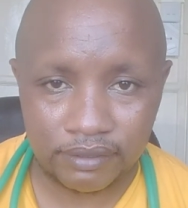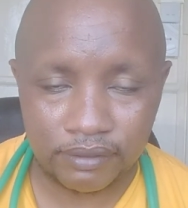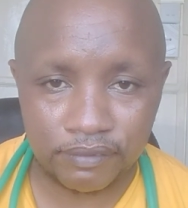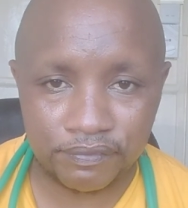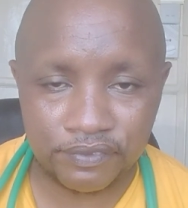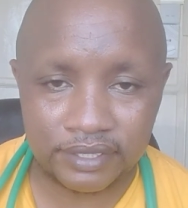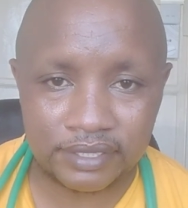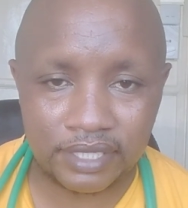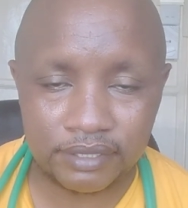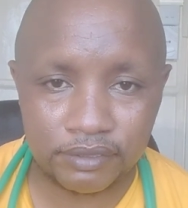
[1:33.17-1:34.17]
of this
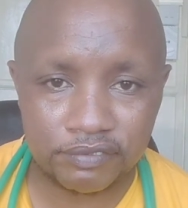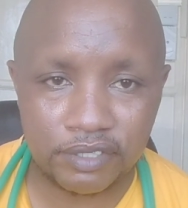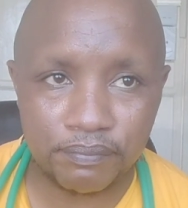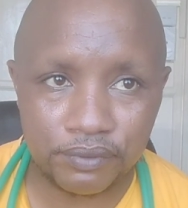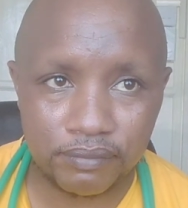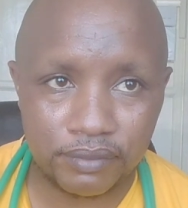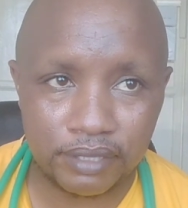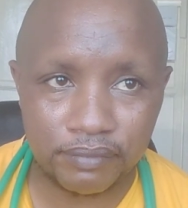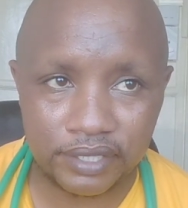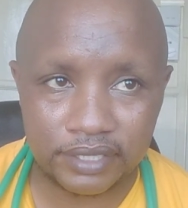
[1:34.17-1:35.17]
kind of a
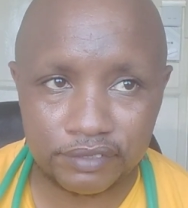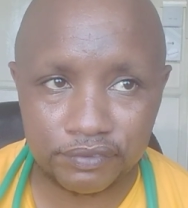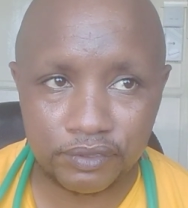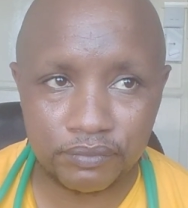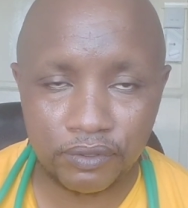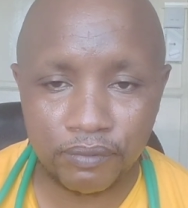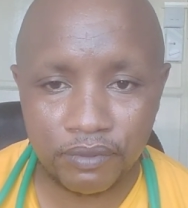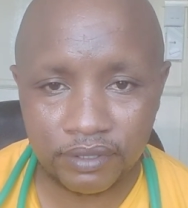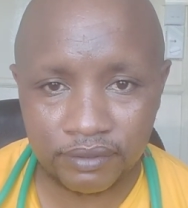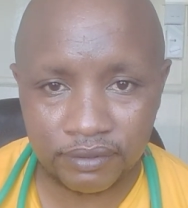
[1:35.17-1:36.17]
problem range from
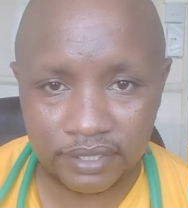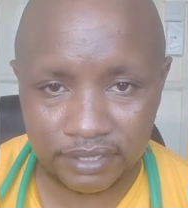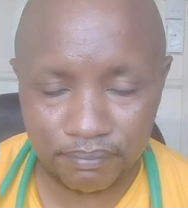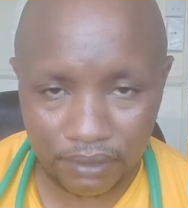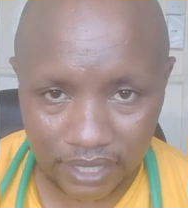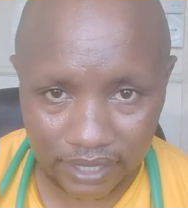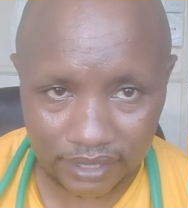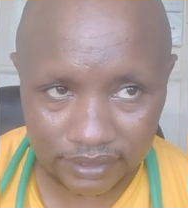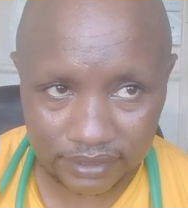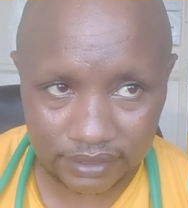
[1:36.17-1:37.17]
hormonal
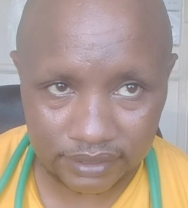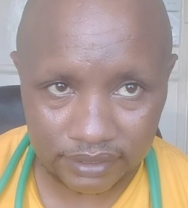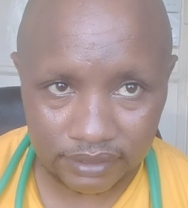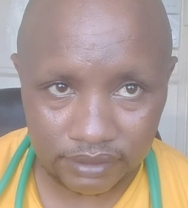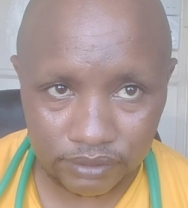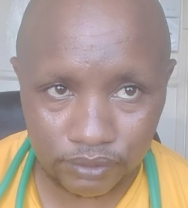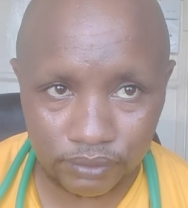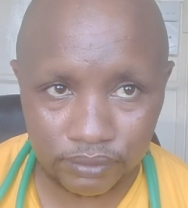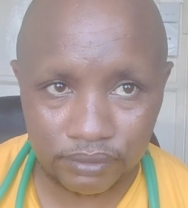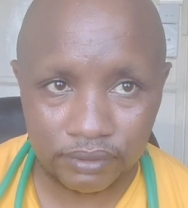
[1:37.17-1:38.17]
imbalance
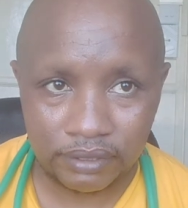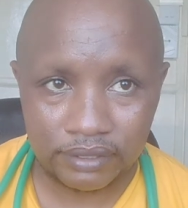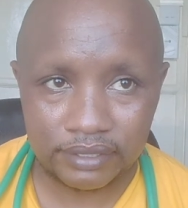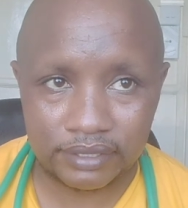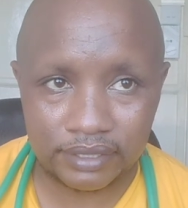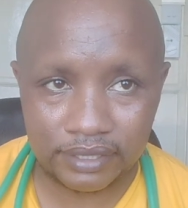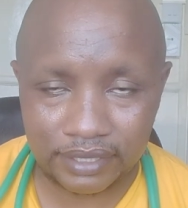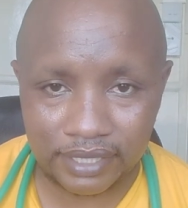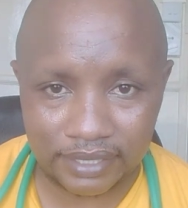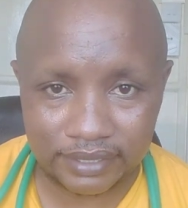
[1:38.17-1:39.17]
to
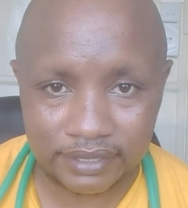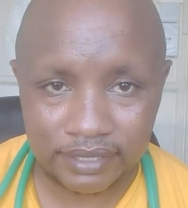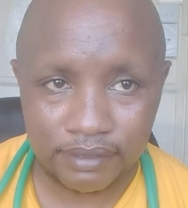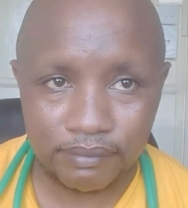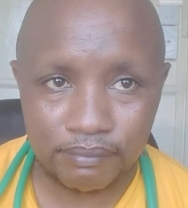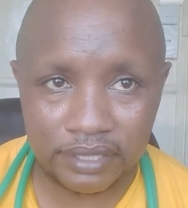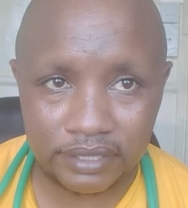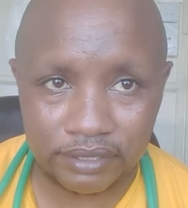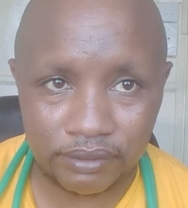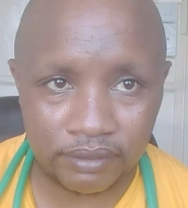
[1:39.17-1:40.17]
serious
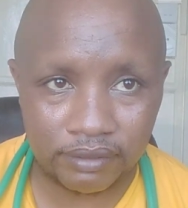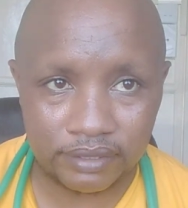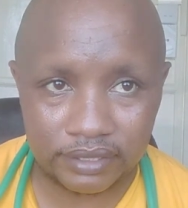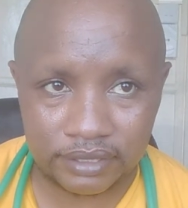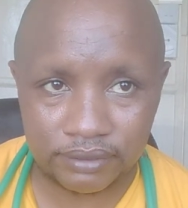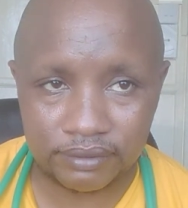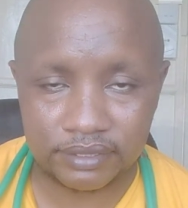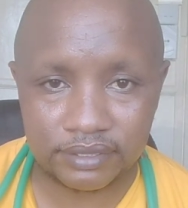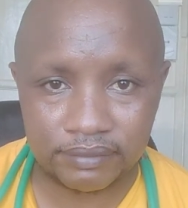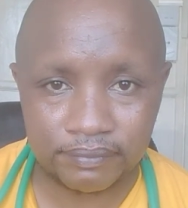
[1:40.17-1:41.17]
medical
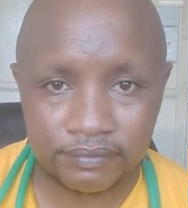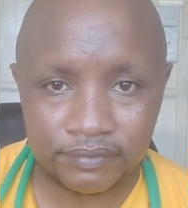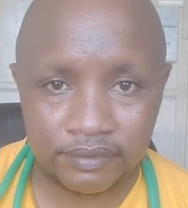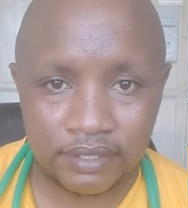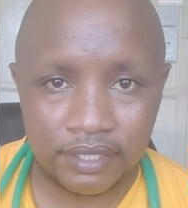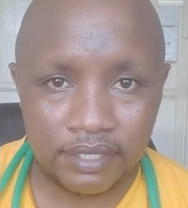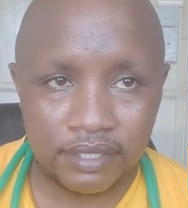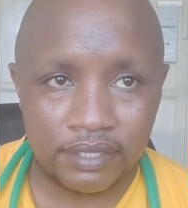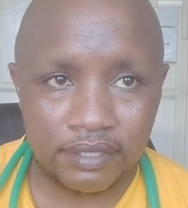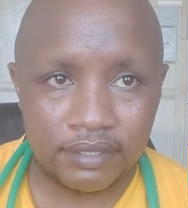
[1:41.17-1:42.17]
conditions.
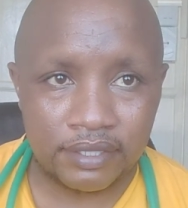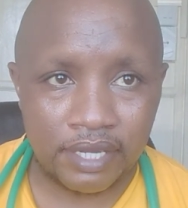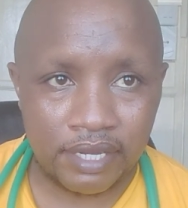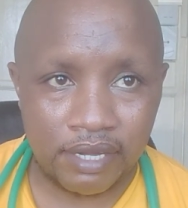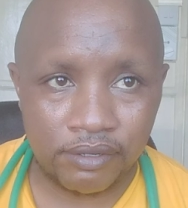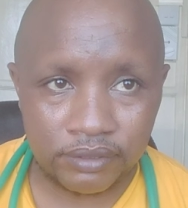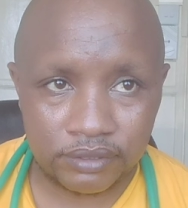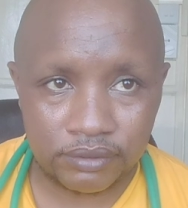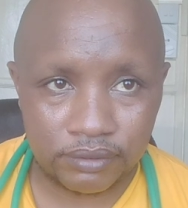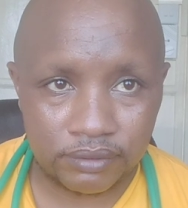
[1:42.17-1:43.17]
There are
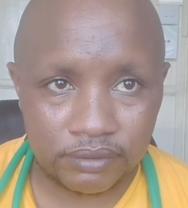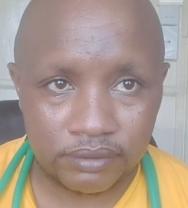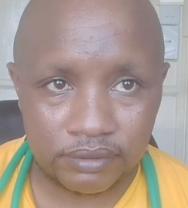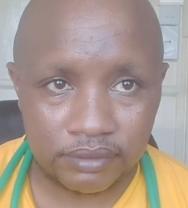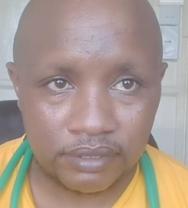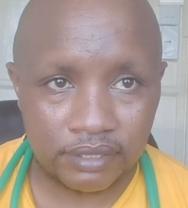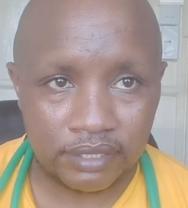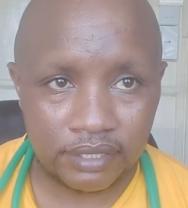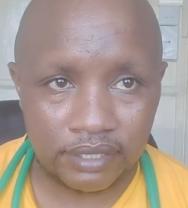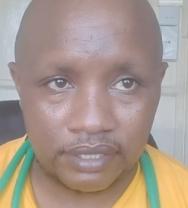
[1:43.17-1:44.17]
also
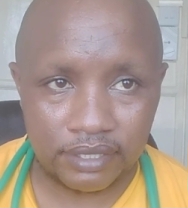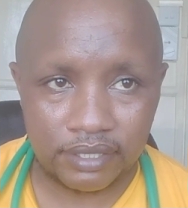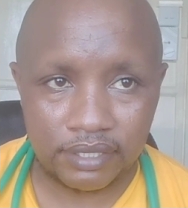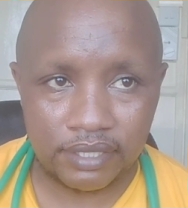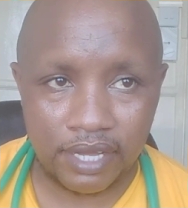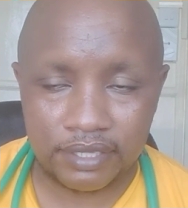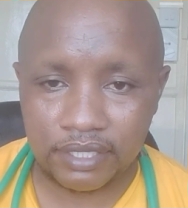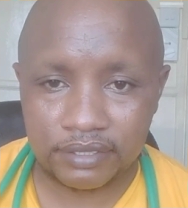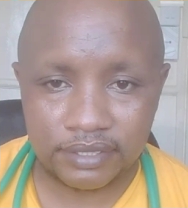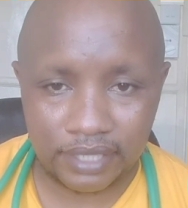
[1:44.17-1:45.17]

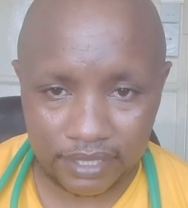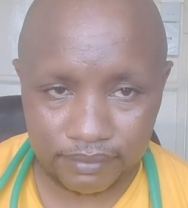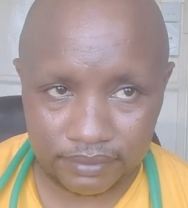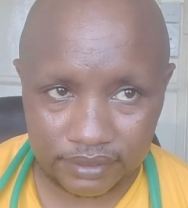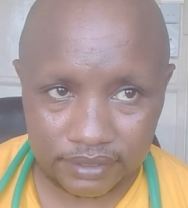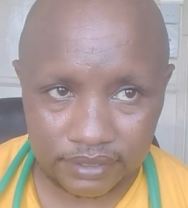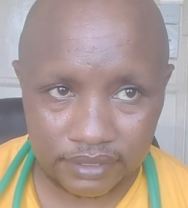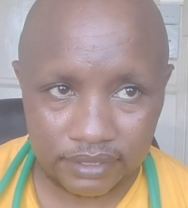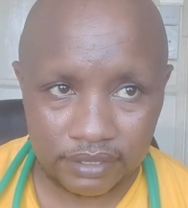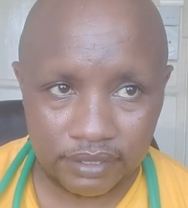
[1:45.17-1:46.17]
other times
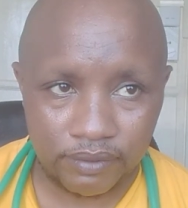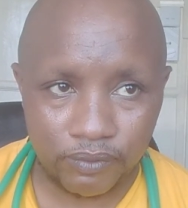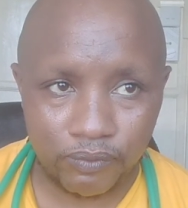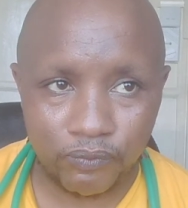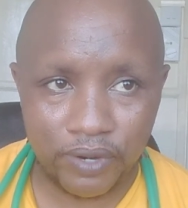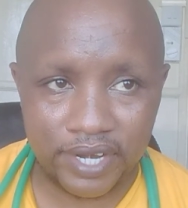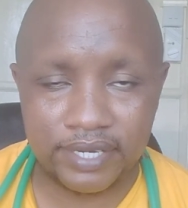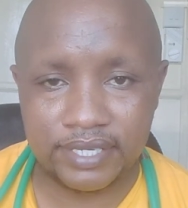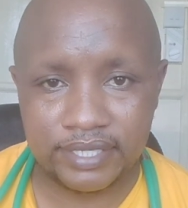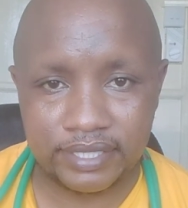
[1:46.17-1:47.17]
when